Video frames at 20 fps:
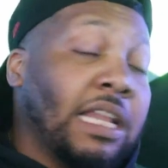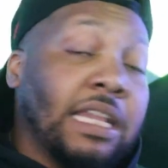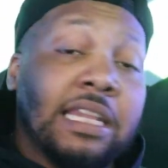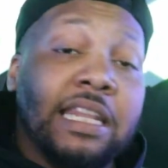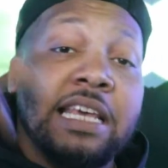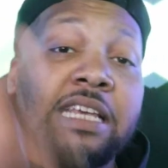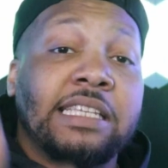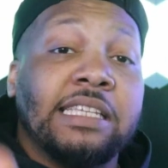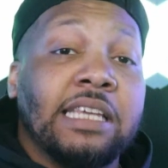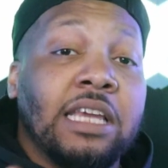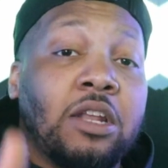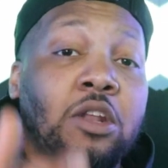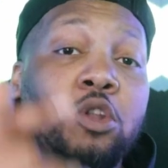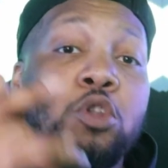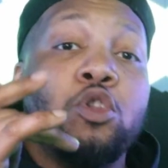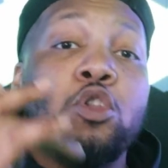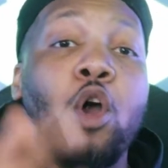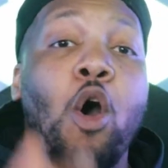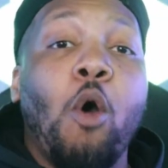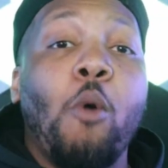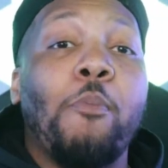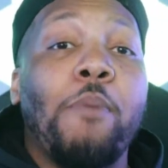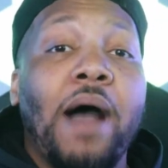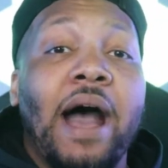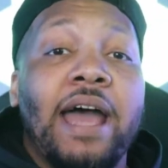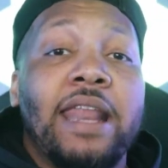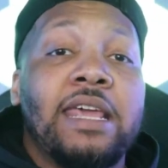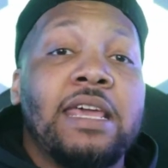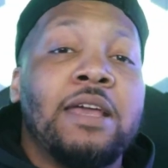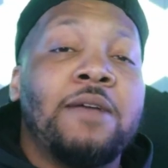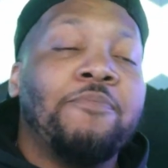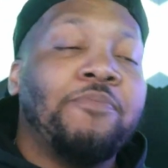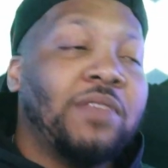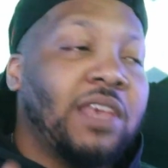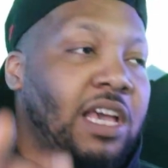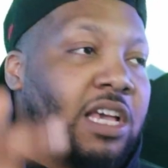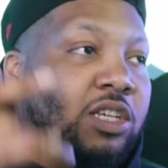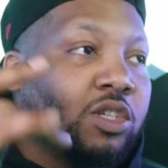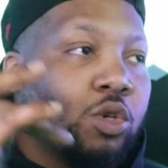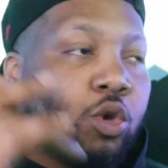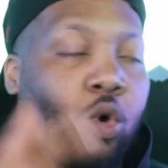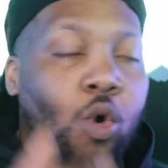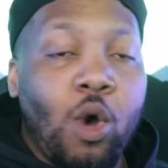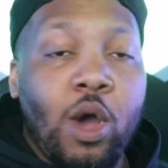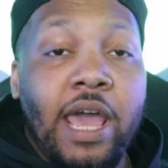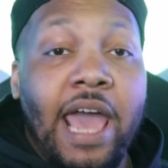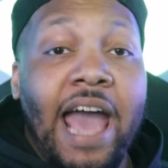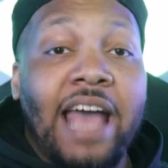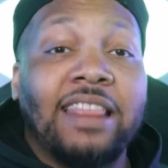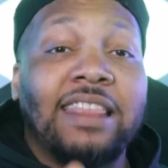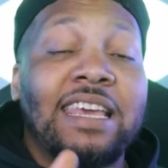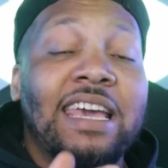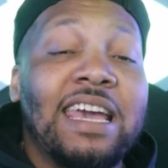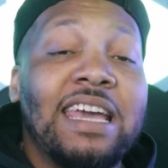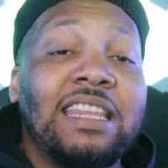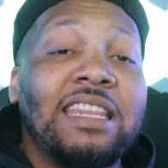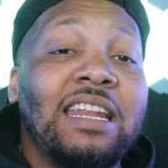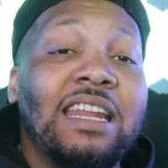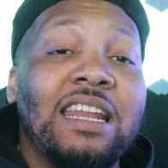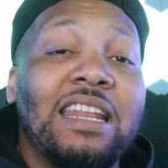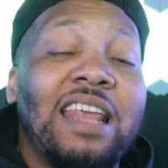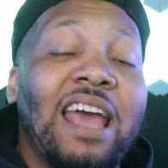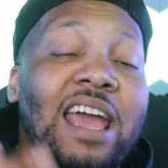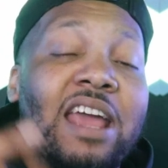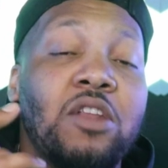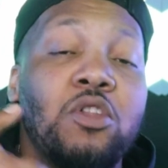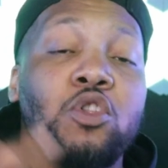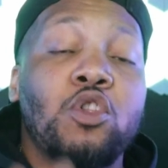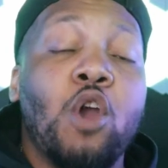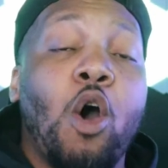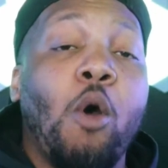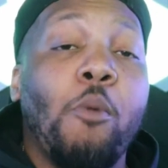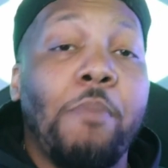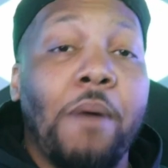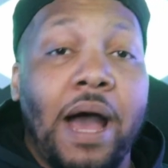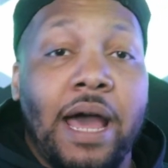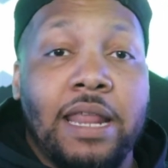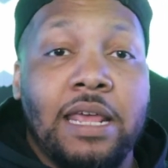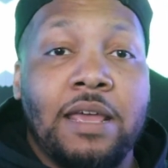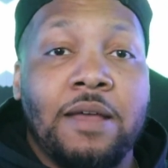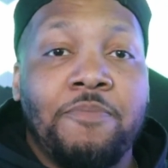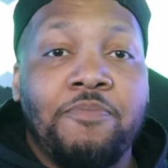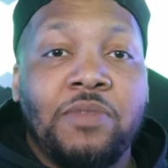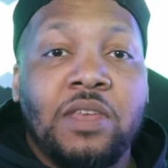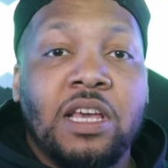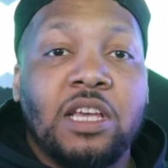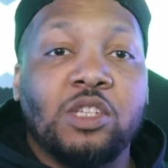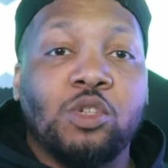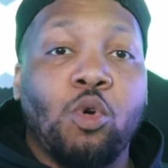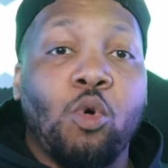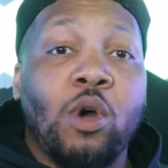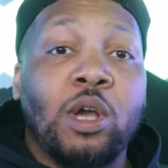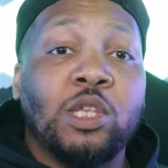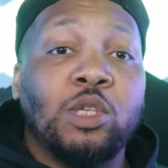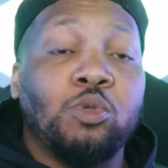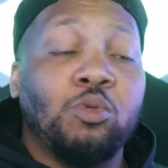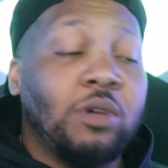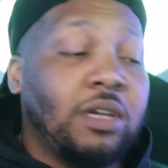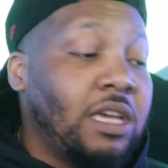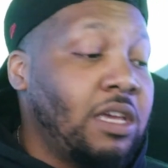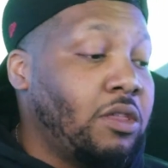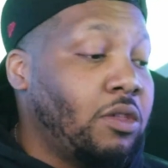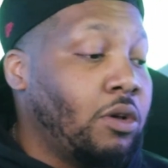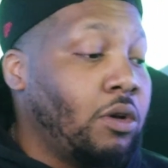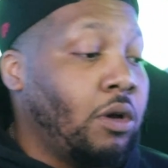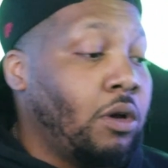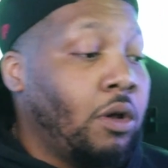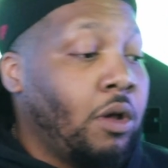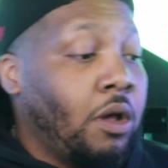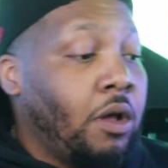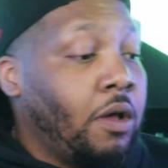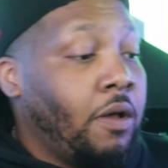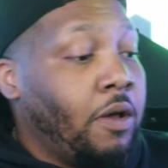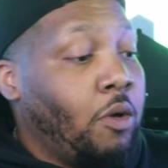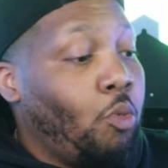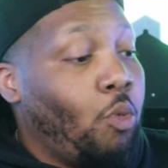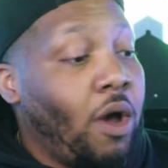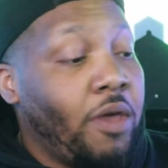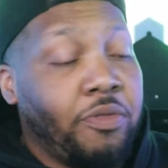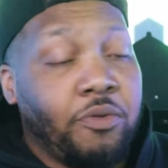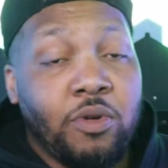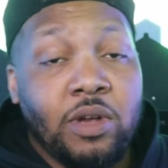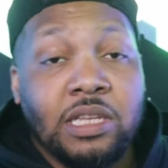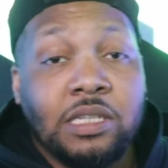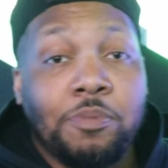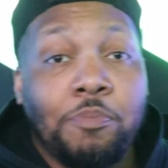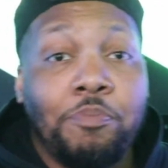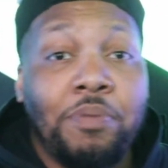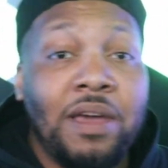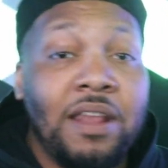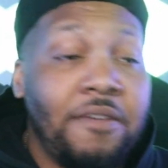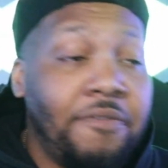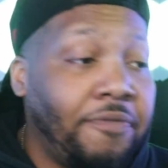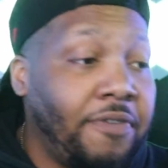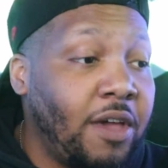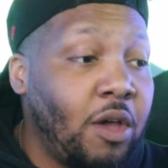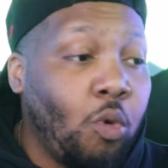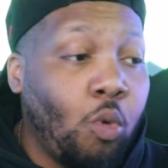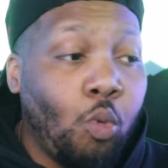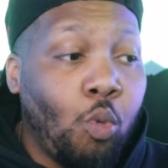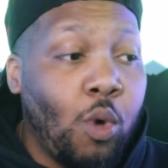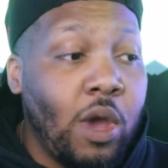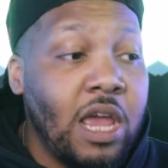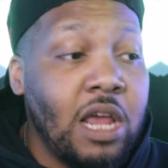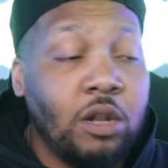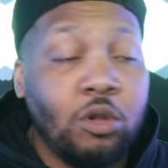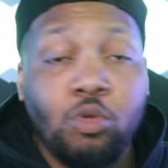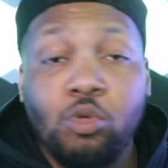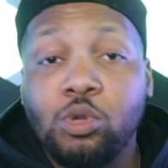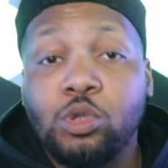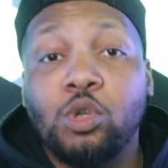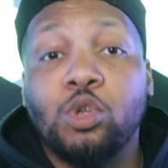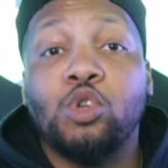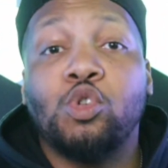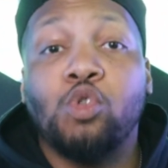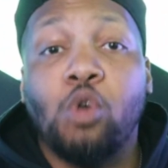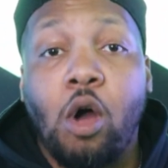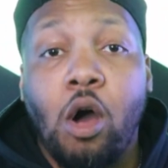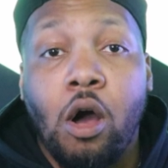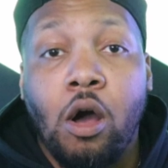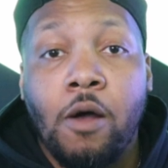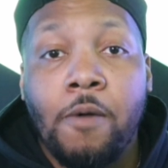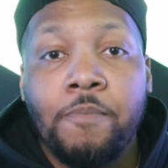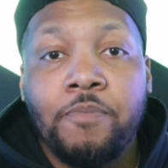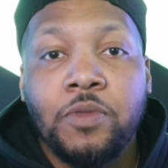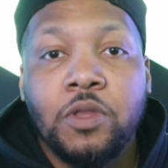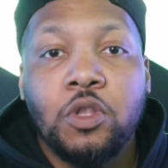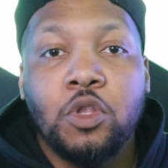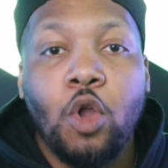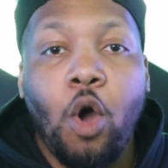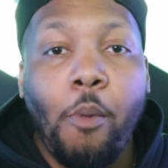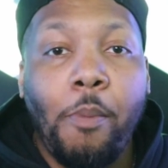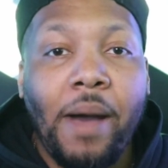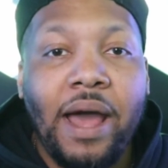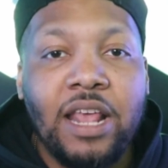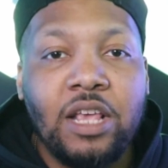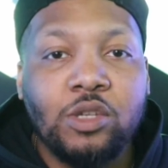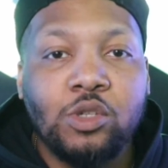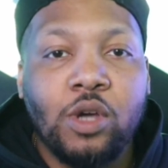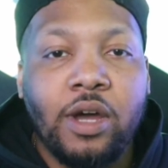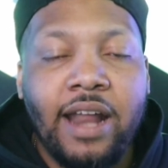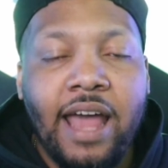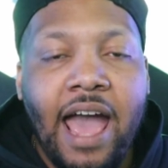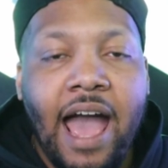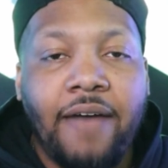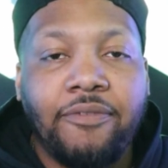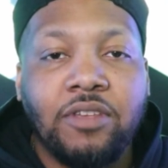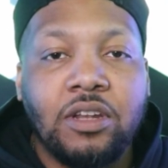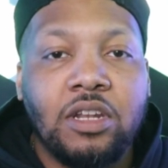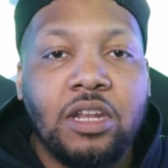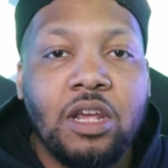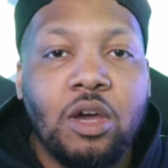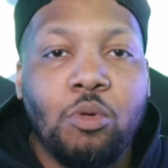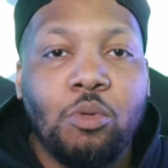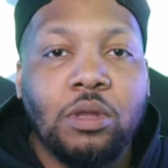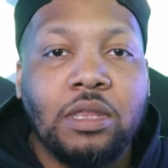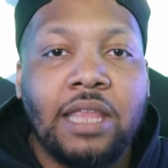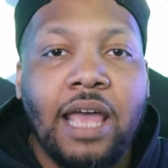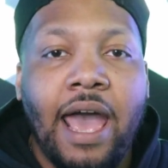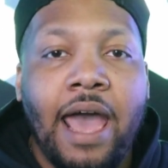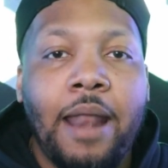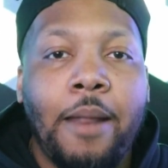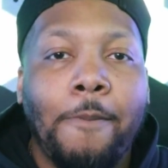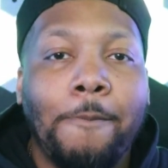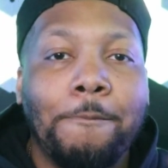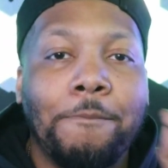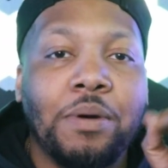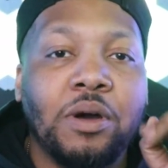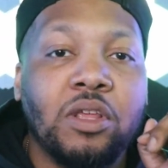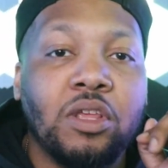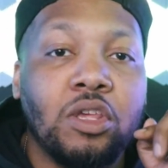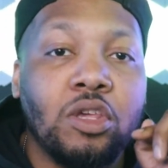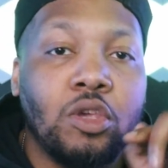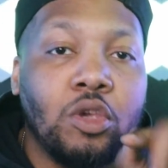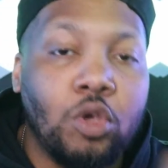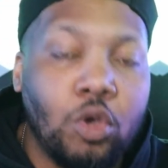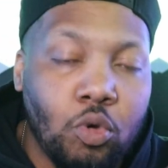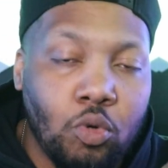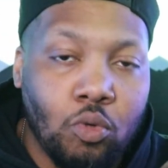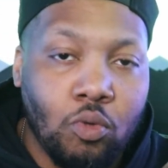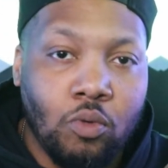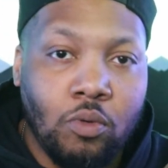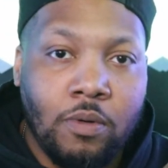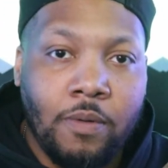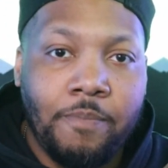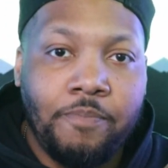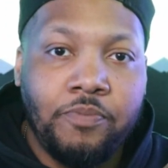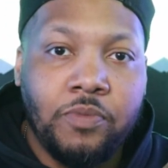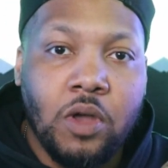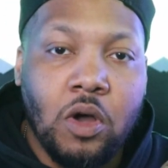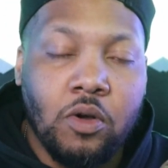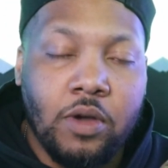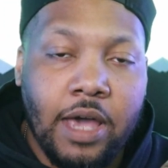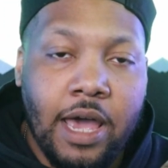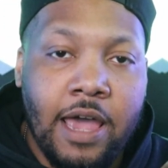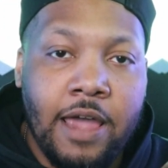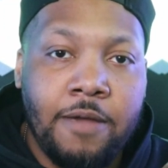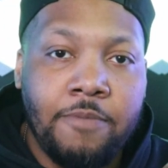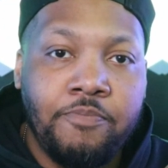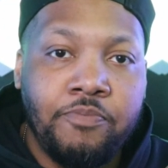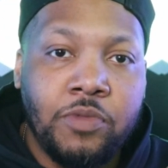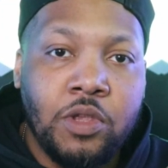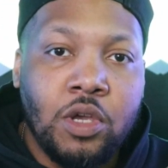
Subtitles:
Listen, nobody is going, at the end of the day, nobody is going to either, whether it's benefit, win, lose, or draw, nobody is going to have to deal with that but you, okay?